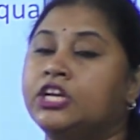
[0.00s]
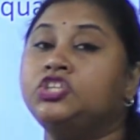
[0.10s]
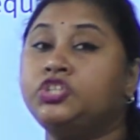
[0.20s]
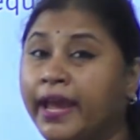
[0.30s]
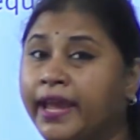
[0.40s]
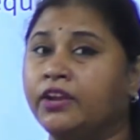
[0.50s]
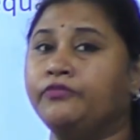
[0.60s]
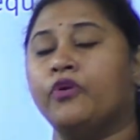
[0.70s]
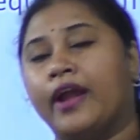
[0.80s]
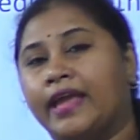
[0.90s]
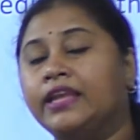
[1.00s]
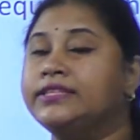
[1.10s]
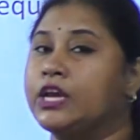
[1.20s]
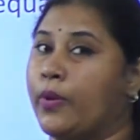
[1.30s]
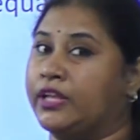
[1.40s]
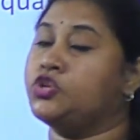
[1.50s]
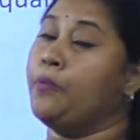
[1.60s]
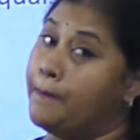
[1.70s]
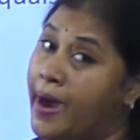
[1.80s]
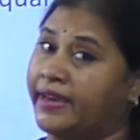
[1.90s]
Check it for n is equals to
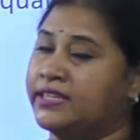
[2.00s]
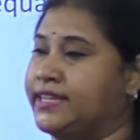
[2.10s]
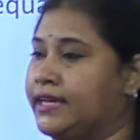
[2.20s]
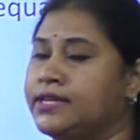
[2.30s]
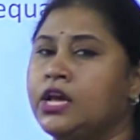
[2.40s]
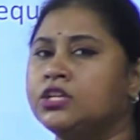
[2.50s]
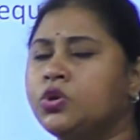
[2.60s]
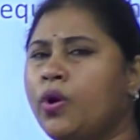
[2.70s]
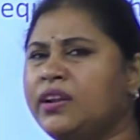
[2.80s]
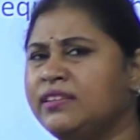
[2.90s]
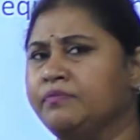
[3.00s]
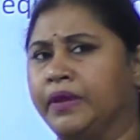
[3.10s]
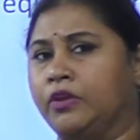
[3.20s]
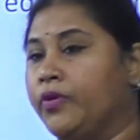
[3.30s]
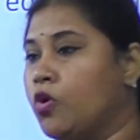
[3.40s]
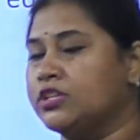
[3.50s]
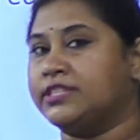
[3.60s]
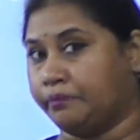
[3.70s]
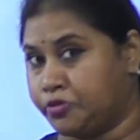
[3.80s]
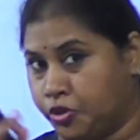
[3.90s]
minus 6. So what does it mean? We're going to
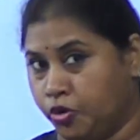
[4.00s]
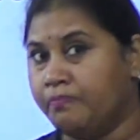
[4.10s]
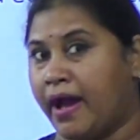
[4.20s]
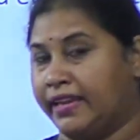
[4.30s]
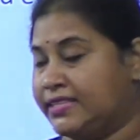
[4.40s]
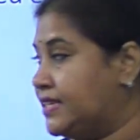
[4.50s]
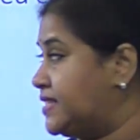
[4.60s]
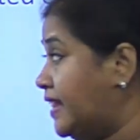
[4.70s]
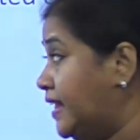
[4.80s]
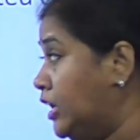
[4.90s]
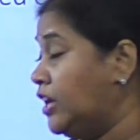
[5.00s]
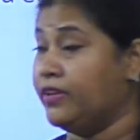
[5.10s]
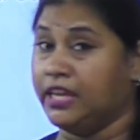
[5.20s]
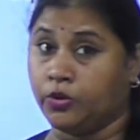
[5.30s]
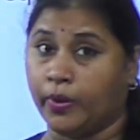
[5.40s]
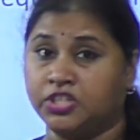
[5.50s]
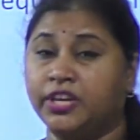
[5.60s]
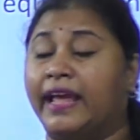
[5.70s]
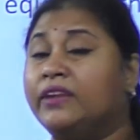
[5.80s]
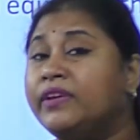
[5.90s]
substitute minus 6 in the given equation
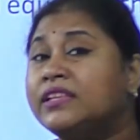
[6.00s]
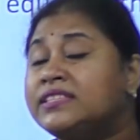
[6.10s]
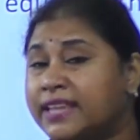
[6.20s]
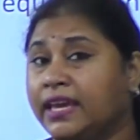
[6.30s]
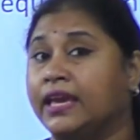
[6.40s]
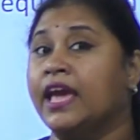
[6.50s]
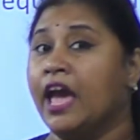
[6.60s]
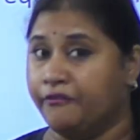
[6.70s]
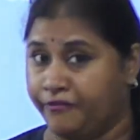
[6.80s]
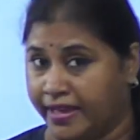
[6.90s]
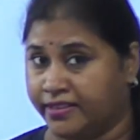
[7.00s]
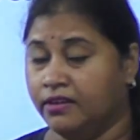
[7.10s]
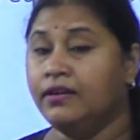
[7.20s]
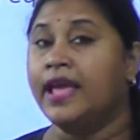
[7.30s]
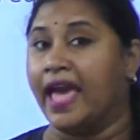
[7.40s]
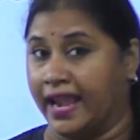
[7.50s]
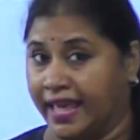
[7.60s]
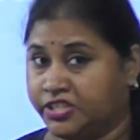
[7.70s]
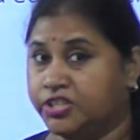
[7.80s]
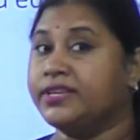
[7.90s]
and we'll see whether
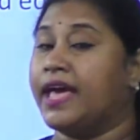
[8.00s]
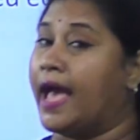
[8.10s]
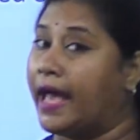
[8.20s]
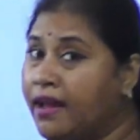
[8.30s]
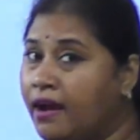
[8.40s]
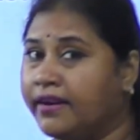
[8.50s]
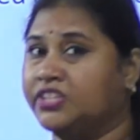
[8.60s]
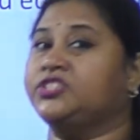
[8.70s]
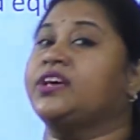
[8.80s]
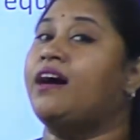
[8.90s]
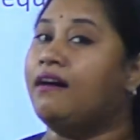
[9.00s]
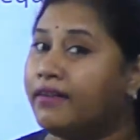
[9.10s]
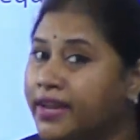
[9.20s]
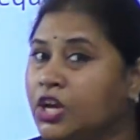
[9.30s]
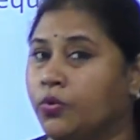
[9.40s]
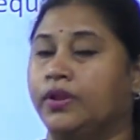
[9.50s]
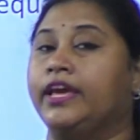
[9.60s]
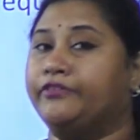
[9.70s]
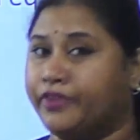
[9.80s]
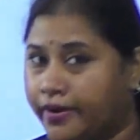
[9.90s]
LHS and RHS are equal.
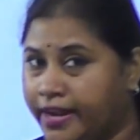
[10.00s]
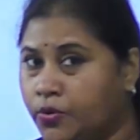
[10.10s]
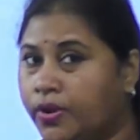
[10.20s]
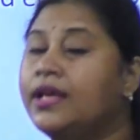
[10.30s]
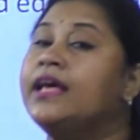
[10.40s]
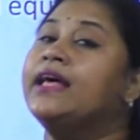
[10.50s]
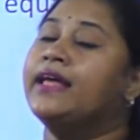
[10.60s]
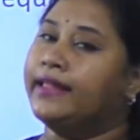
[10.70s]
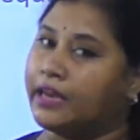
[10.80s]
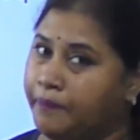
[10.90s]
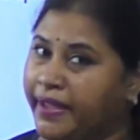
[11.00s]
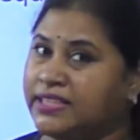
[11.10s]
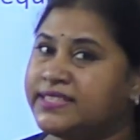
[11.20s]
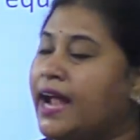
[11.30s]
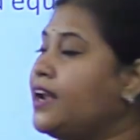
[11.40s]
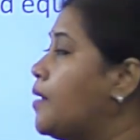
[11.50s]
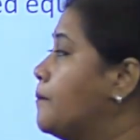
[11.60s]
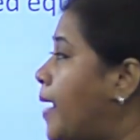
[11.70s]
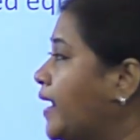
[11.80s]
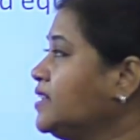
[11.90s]
If they're equal, that means that
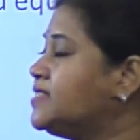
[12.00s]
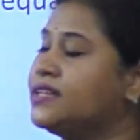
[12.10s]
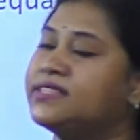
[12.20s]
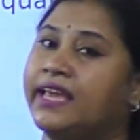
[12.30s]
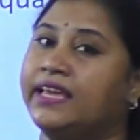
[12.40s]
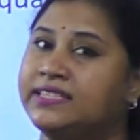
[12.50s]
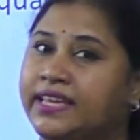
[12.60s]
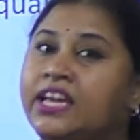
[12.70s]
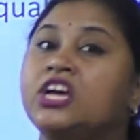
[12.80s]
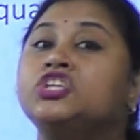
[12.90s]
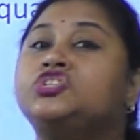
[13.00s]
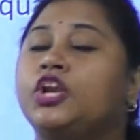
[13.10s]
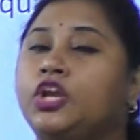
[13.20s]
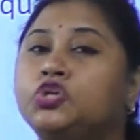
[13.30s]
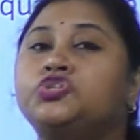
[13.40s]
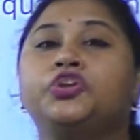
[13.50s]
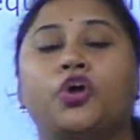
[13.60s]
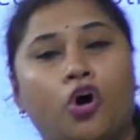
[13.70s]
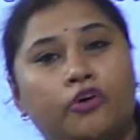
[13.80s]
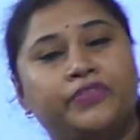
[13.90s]
minus 6 is the
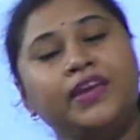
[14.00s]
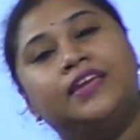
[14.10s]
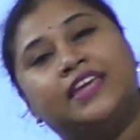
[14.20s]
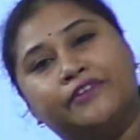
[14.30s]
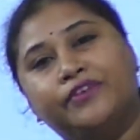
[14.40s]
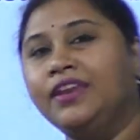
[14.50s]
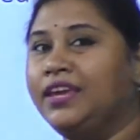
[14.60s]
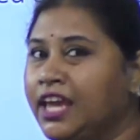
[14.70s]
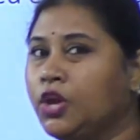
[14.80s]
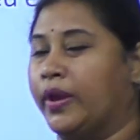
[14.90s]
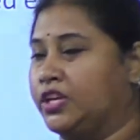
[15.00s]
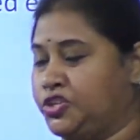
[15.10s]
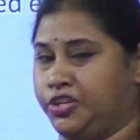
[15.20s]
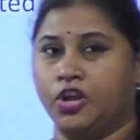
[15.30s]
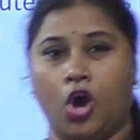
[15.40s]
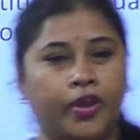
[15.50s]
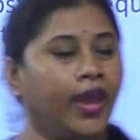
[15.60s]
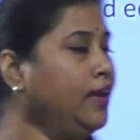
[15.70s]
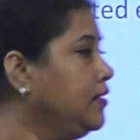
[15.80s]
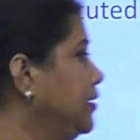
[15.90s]
solution of the given equation. Okay?